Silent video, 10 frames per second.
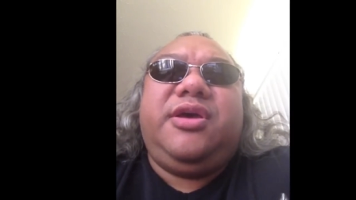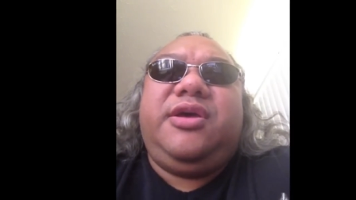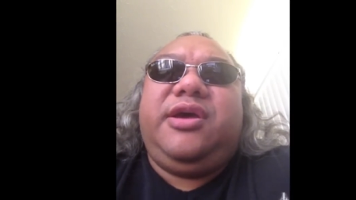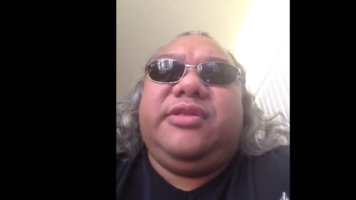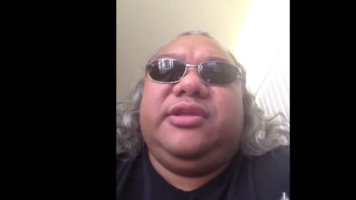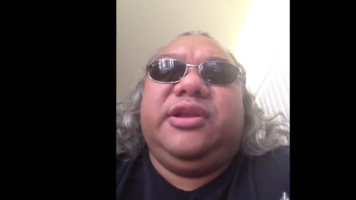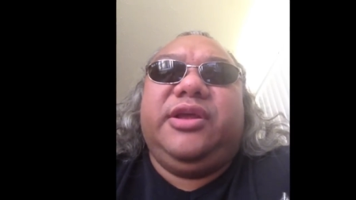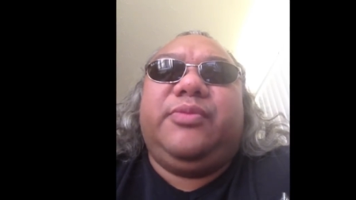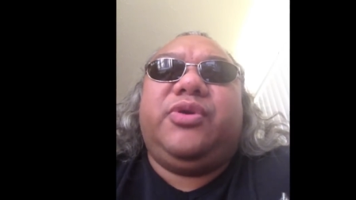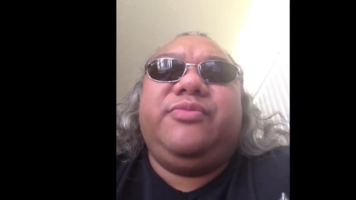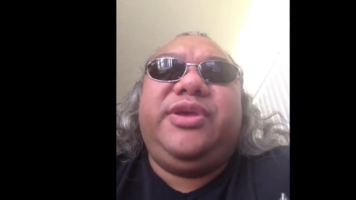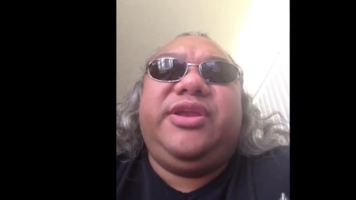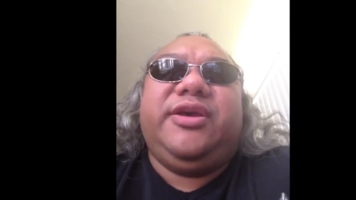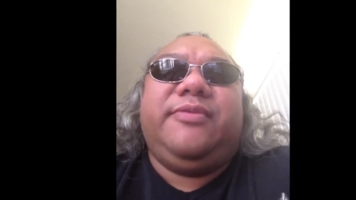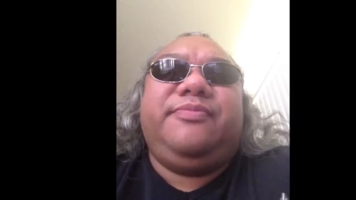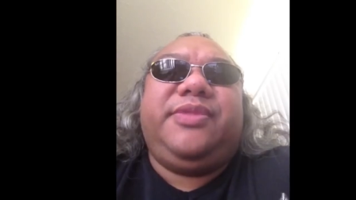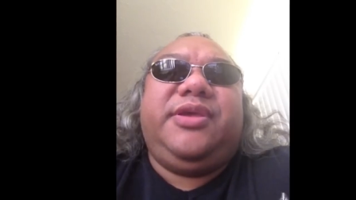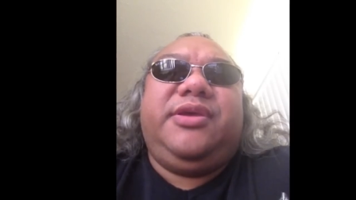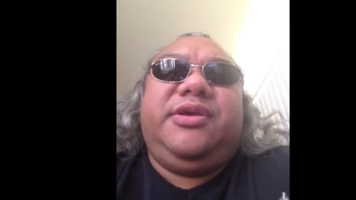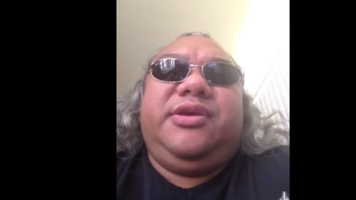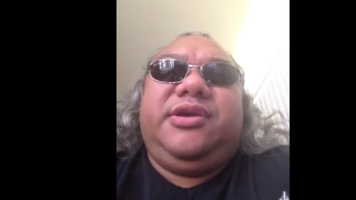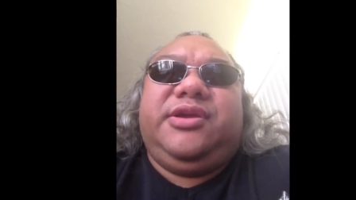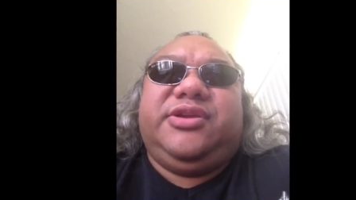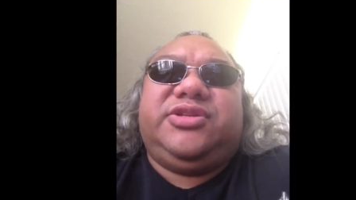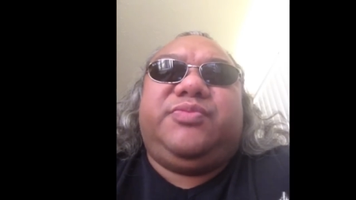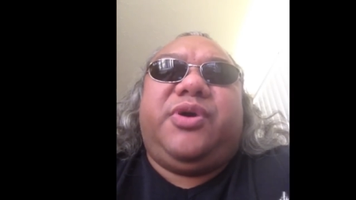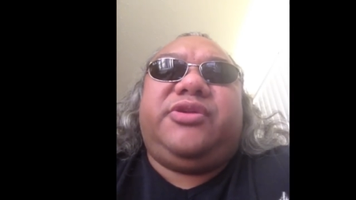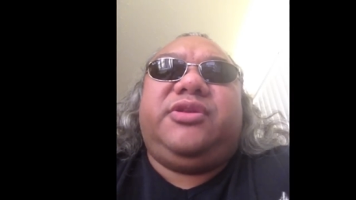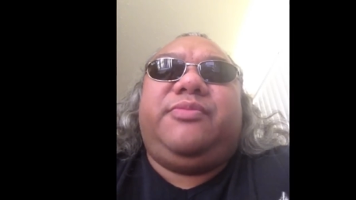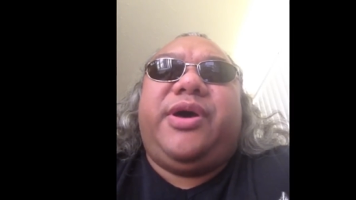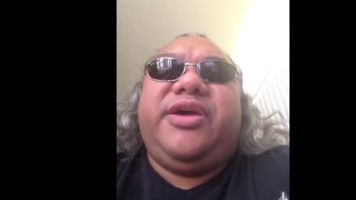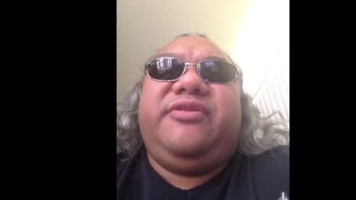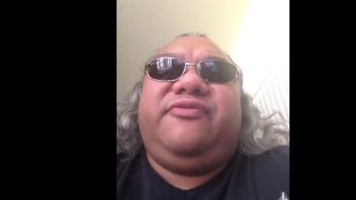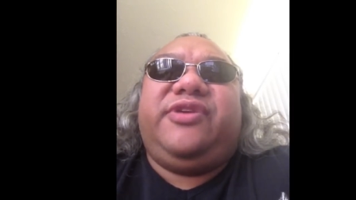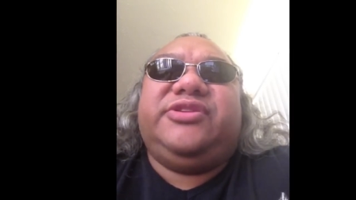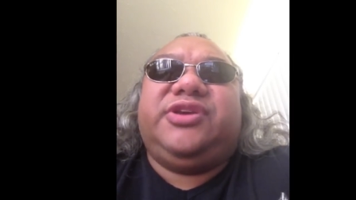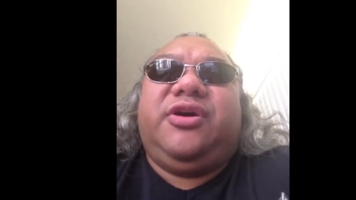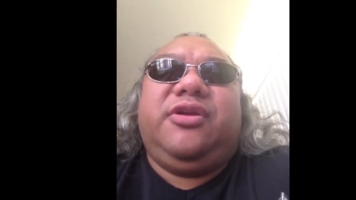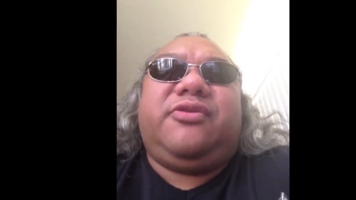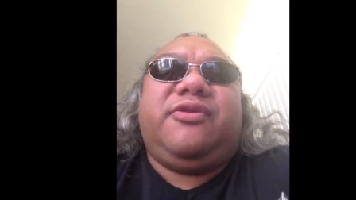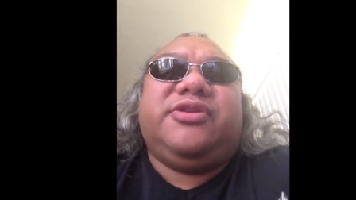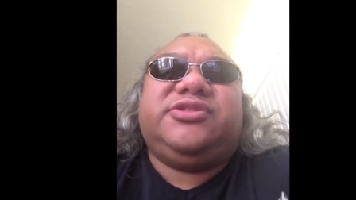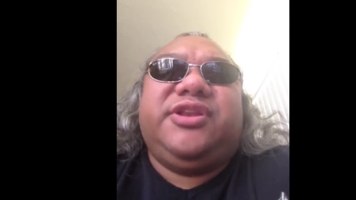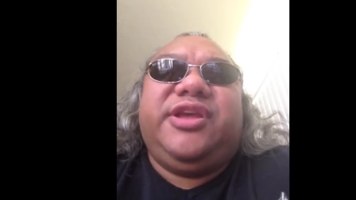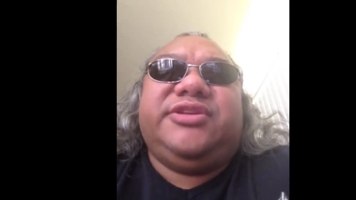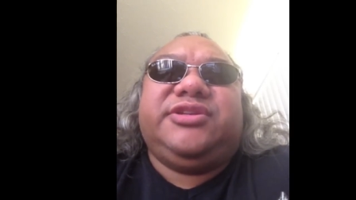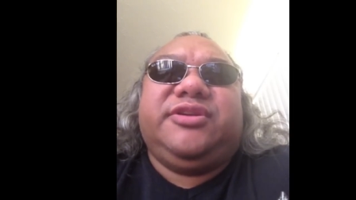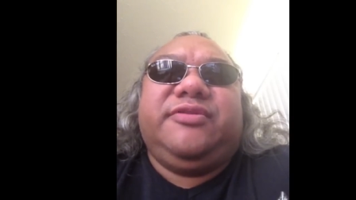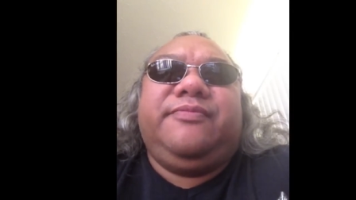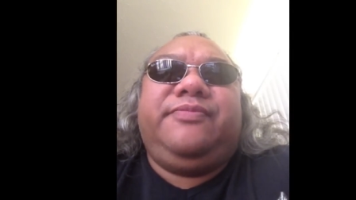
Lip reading: and the liberal media, it has sparked a buying frenzy all across the nation.